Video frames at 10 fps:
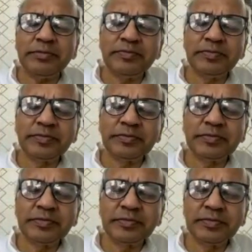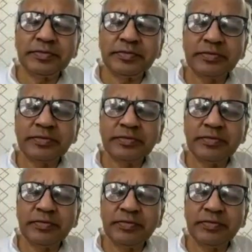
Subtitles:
No one is speaking in this clip.